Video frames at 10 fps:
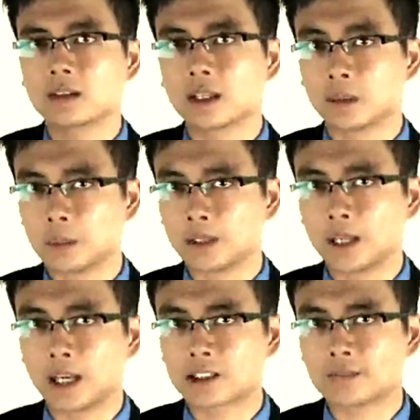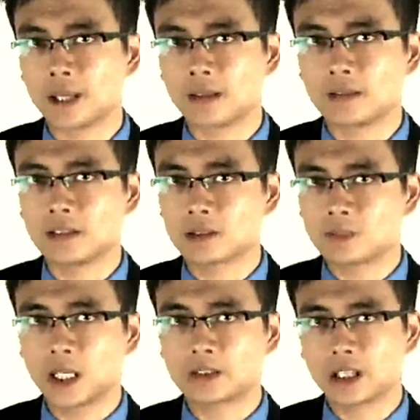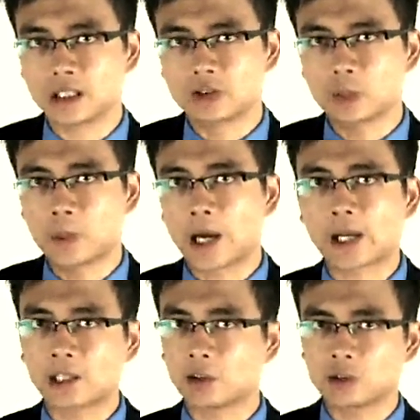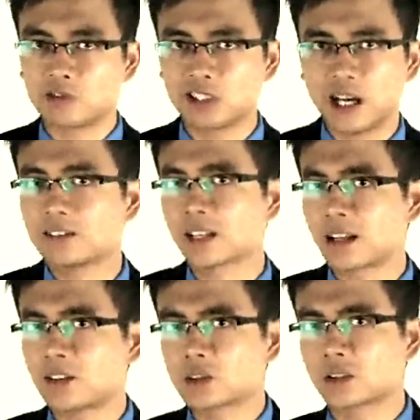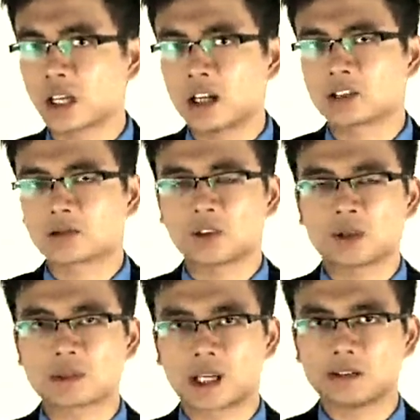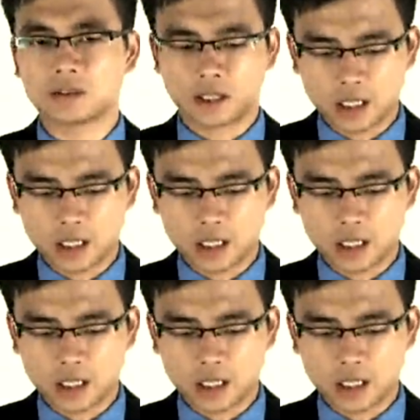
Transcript: that money has been spent into buying a lot of land and also cars for himself.